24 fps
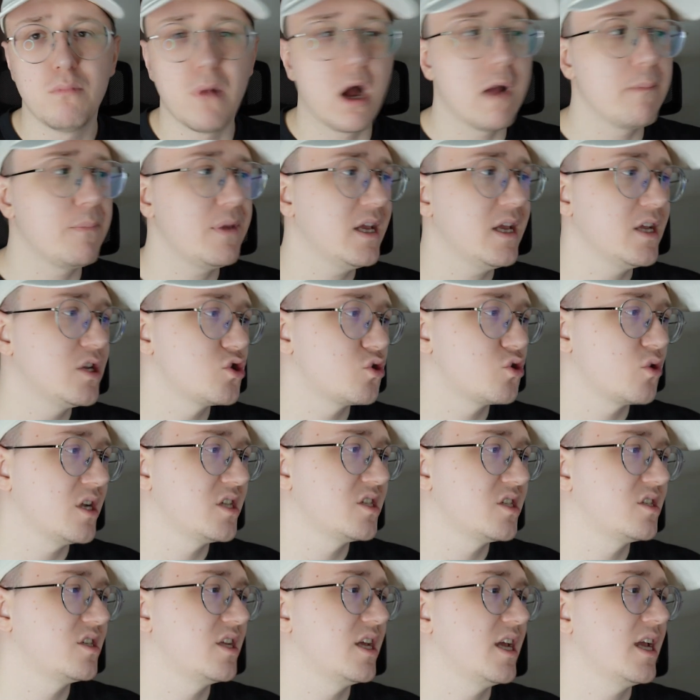might be
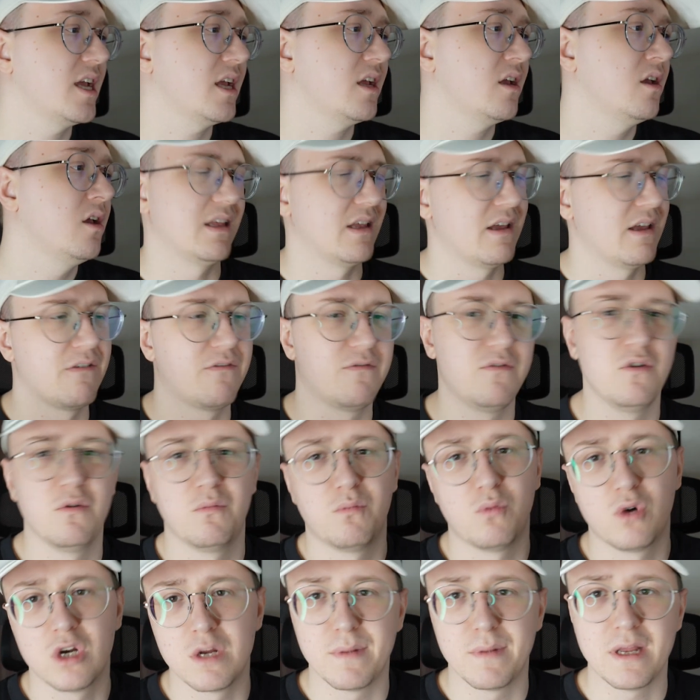interesting if you
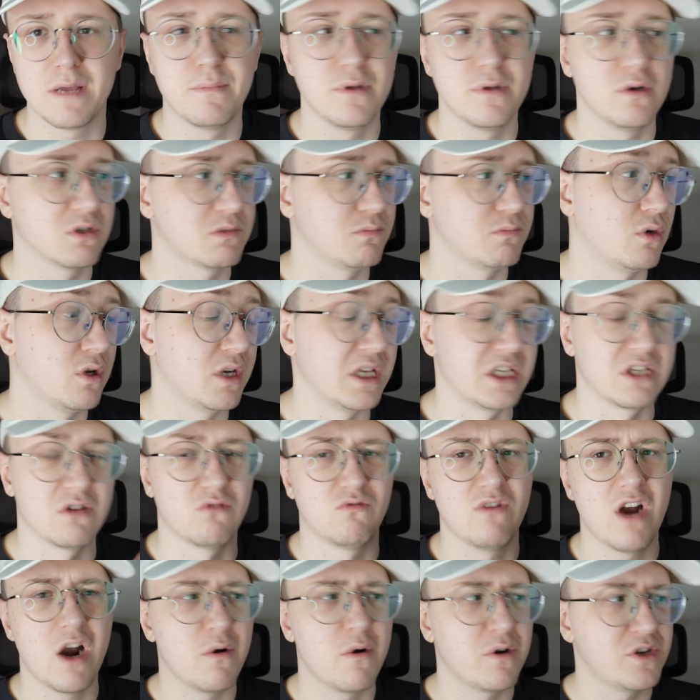want to play Beelsmon. It's a
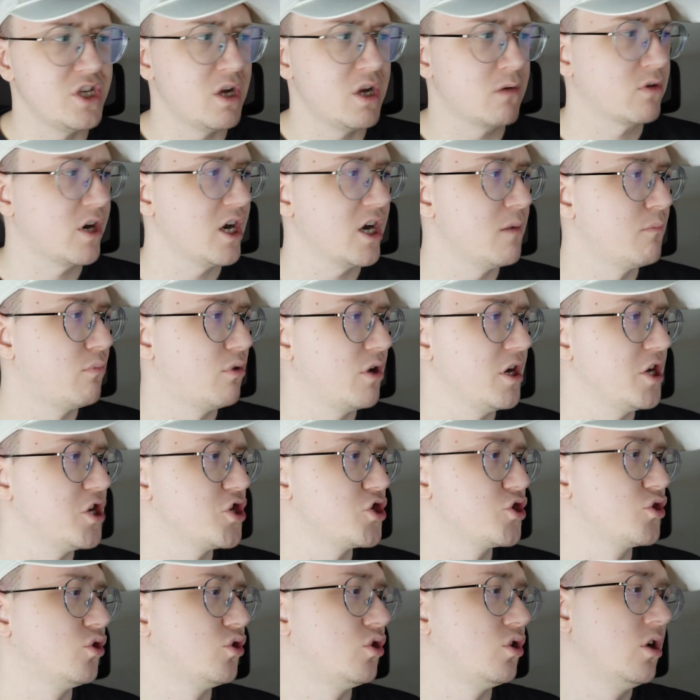rarity upgrade, I'm pretty
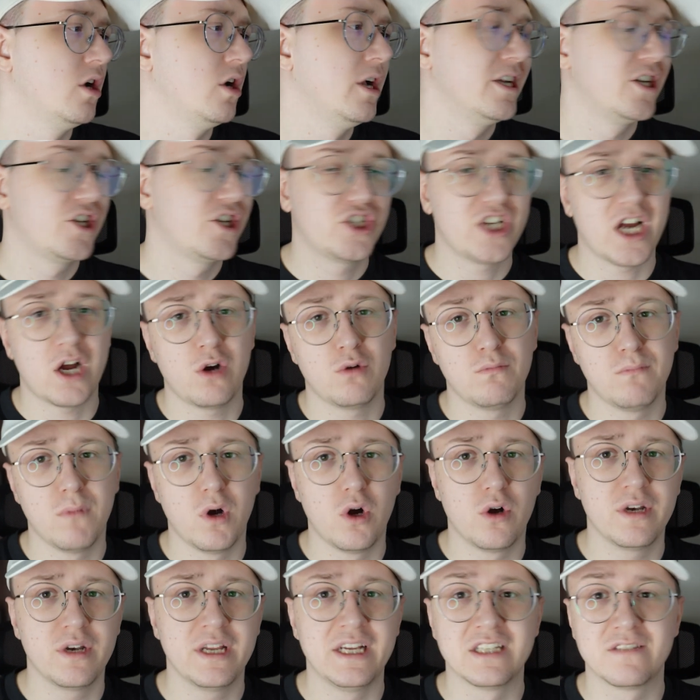sure.
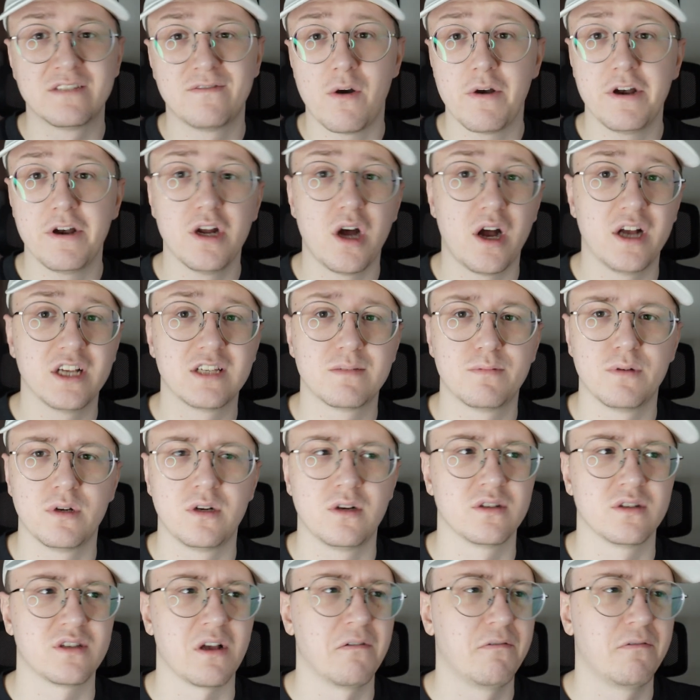Shoutmon is very nice
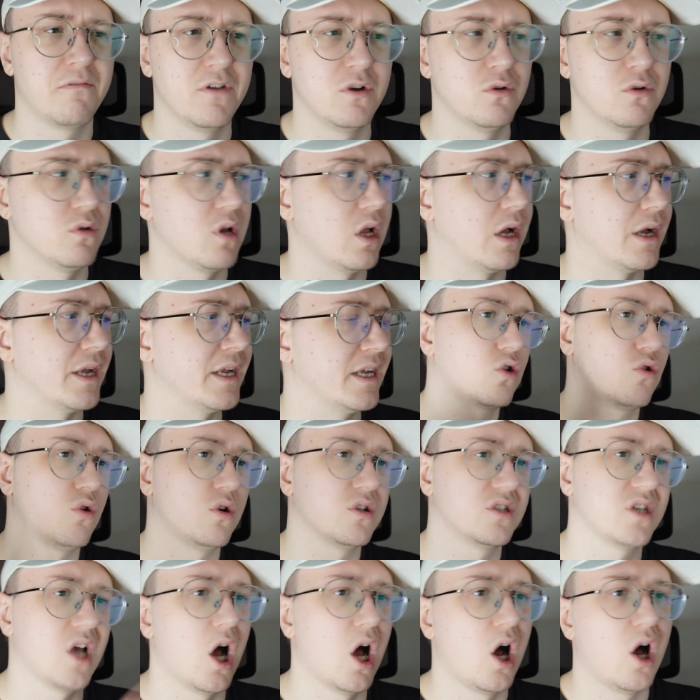because I feel like
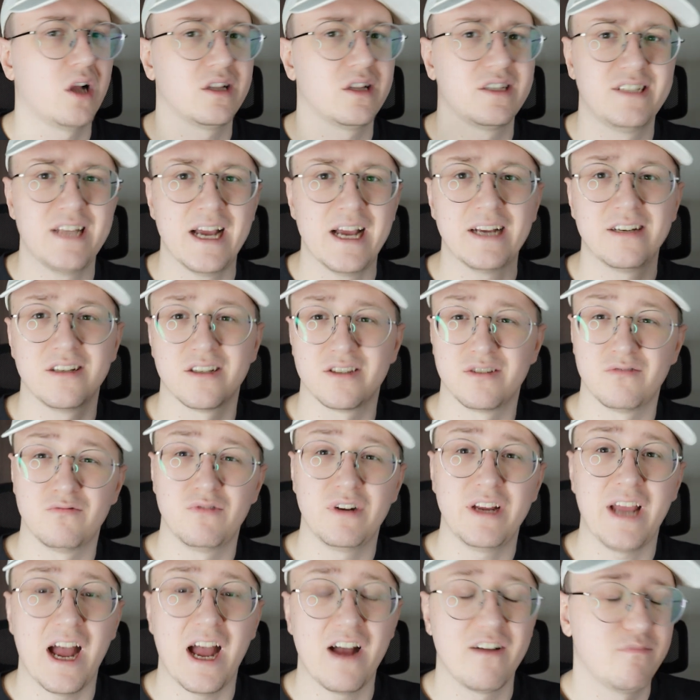Cross Heart deck doesn't
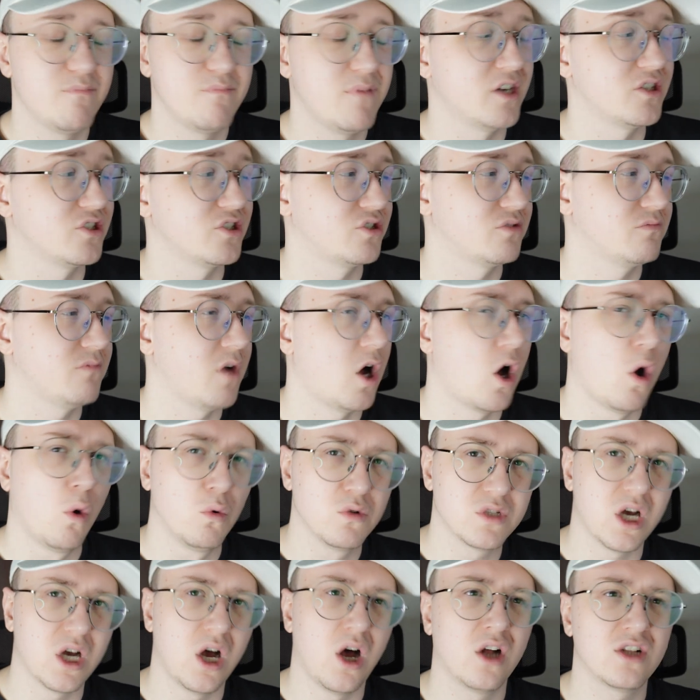really have much
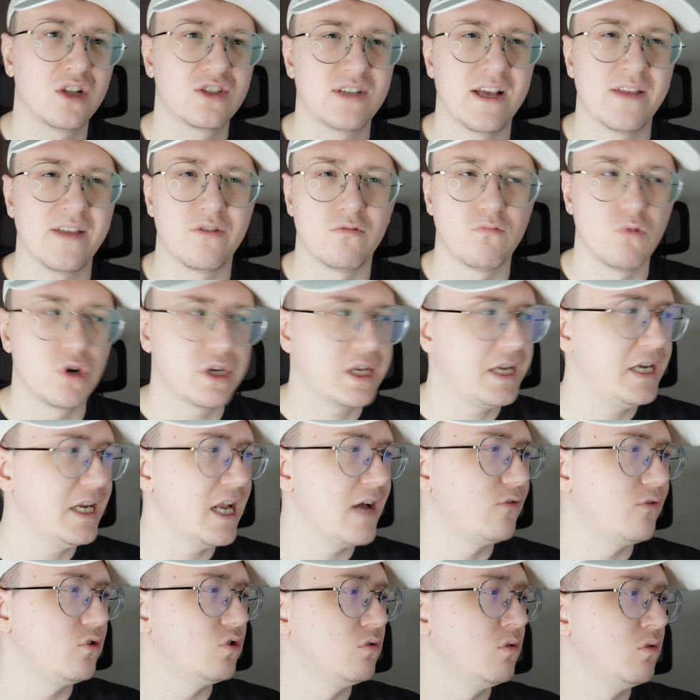alt arts at the rookie
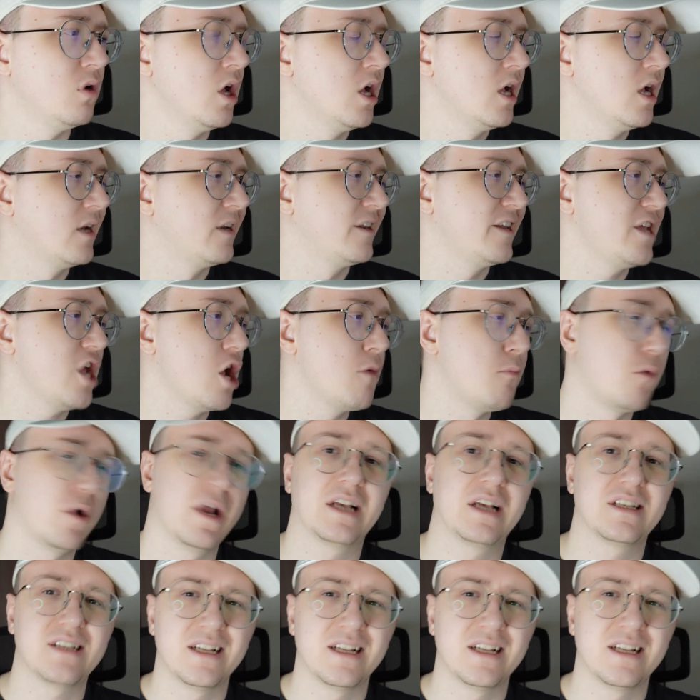level. Leomon X